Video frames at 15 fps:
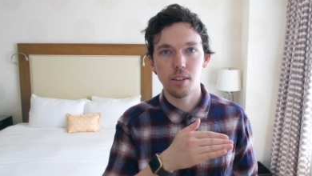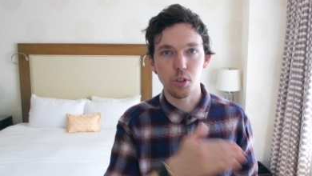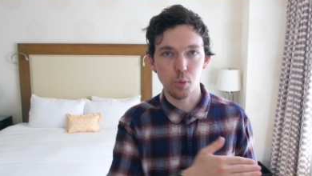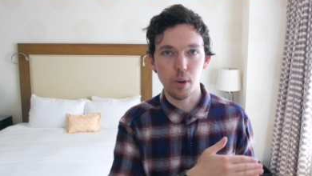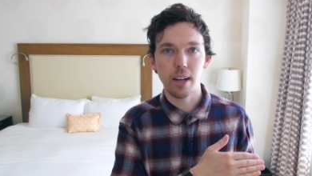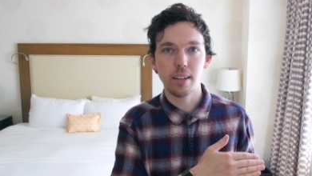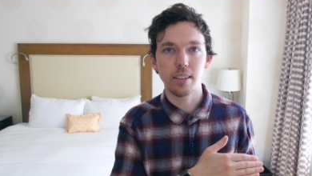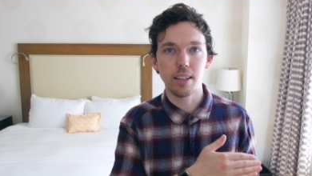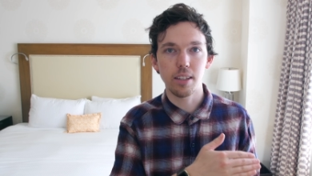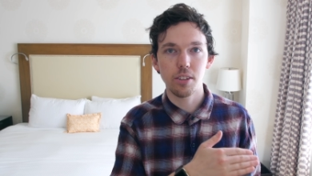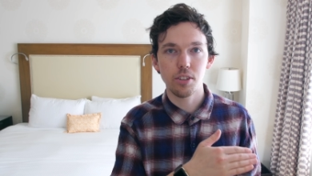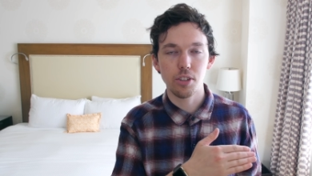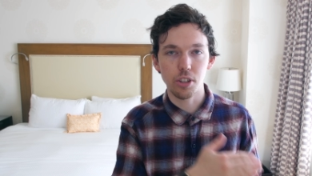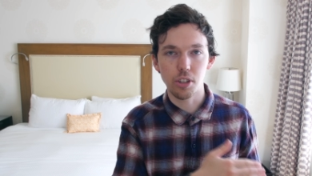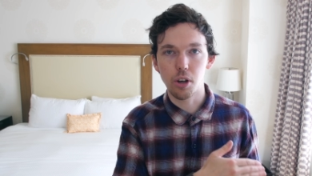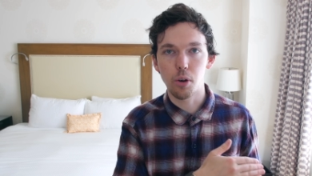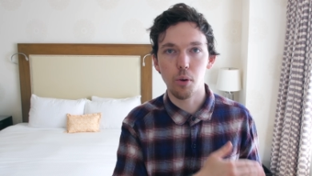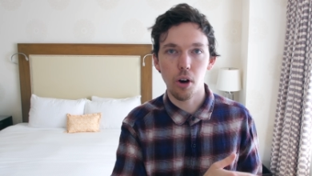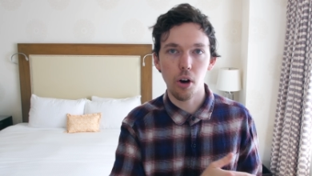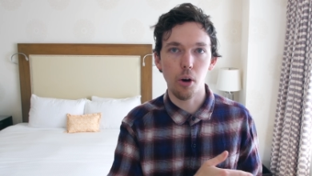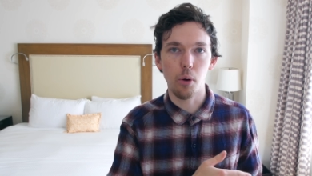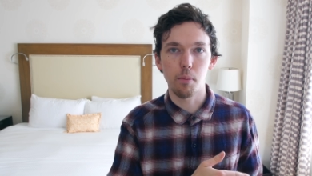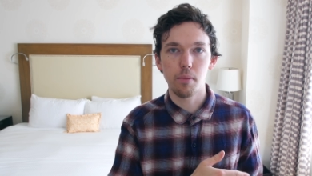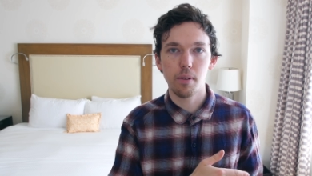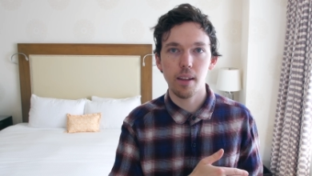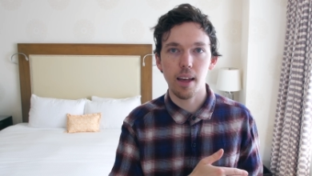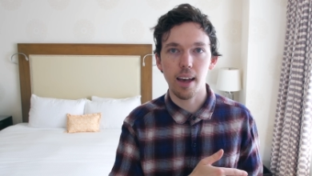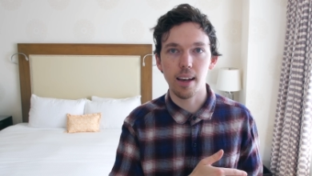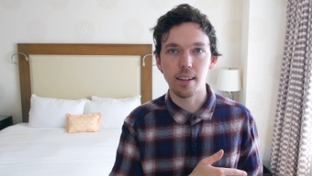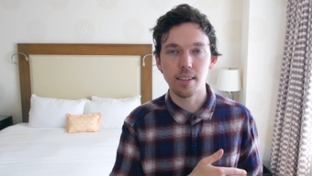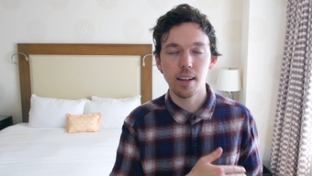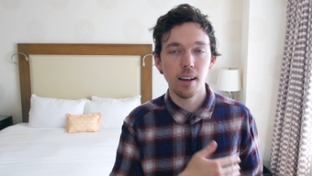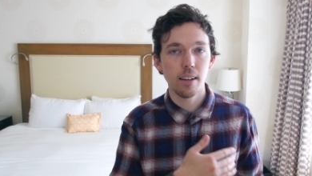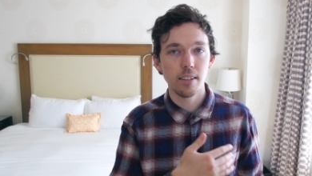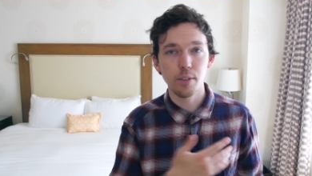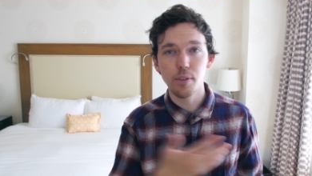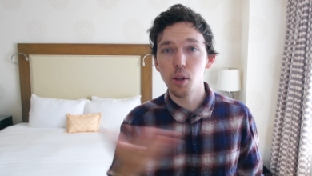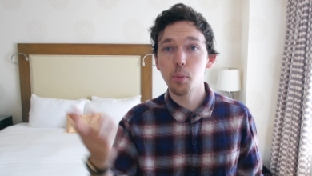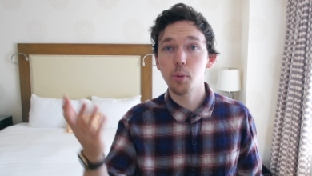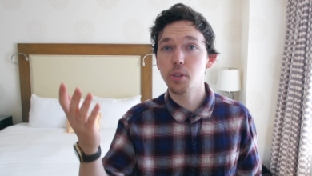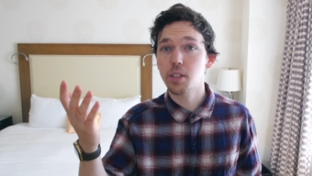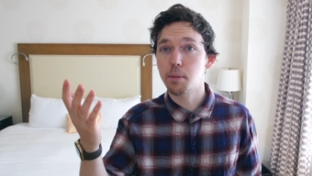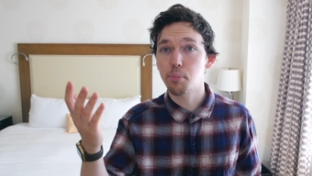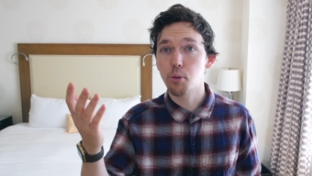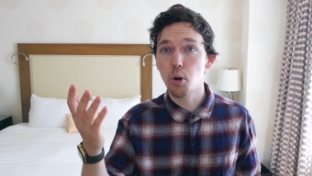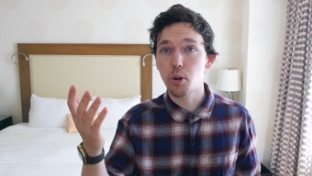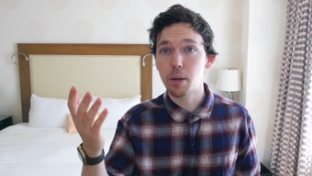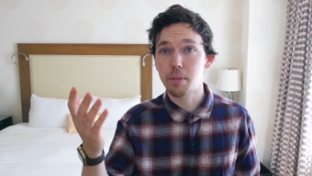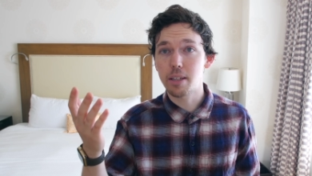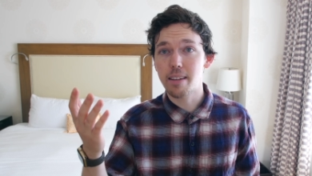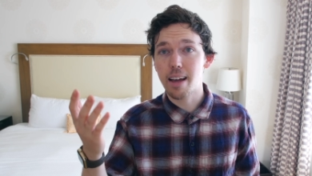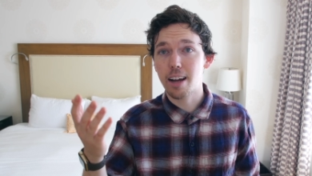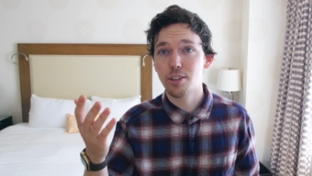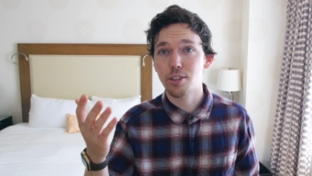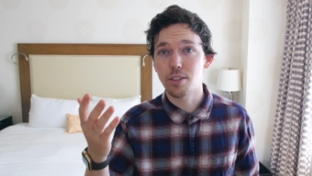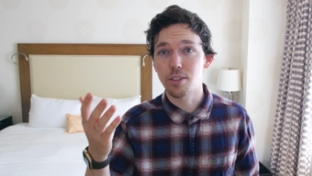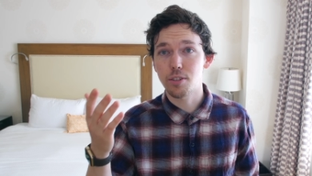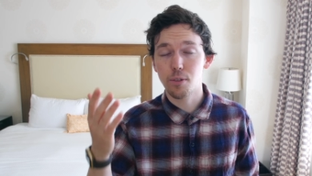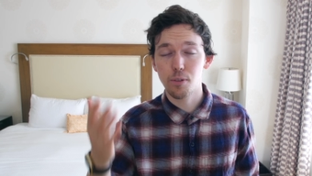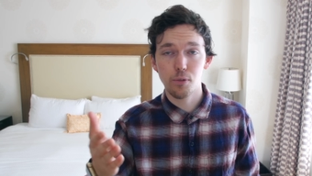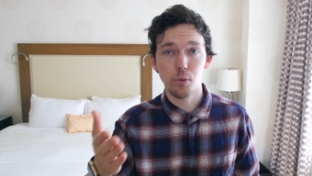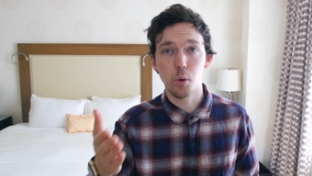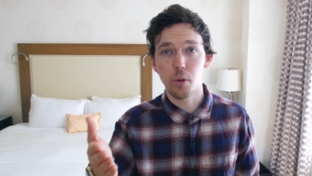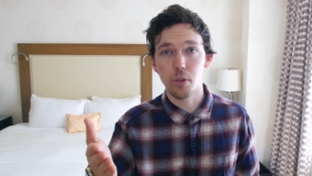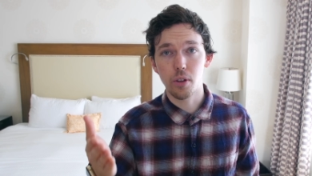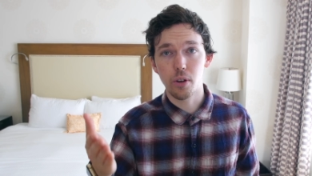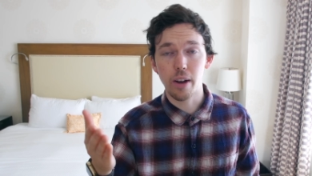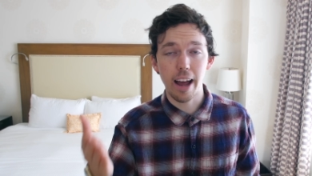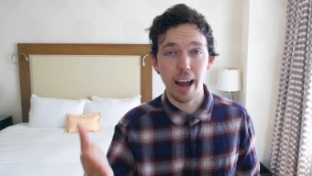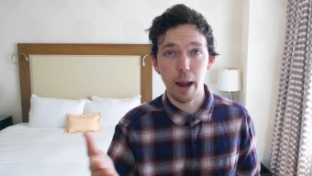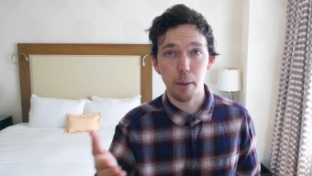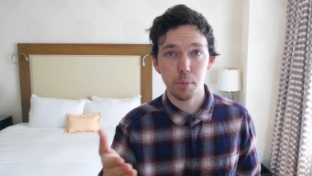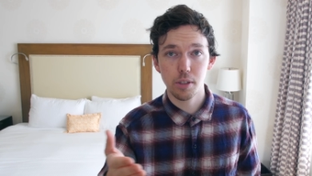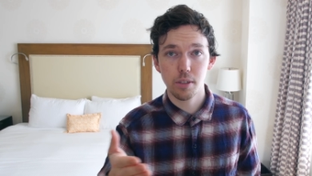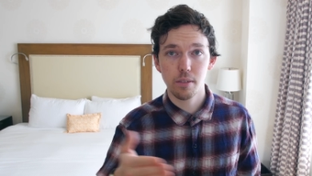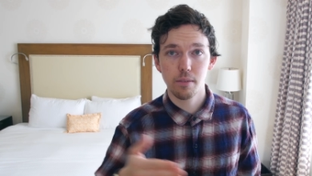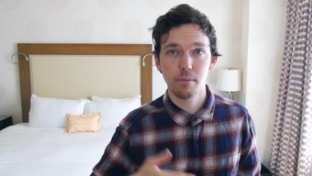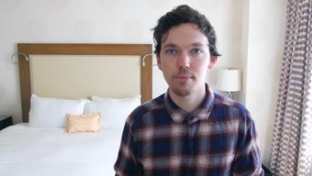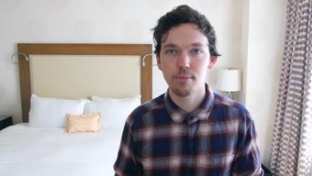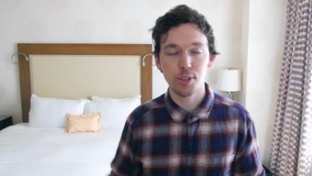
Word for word: directly to go home. And developers can program these actions for their apps.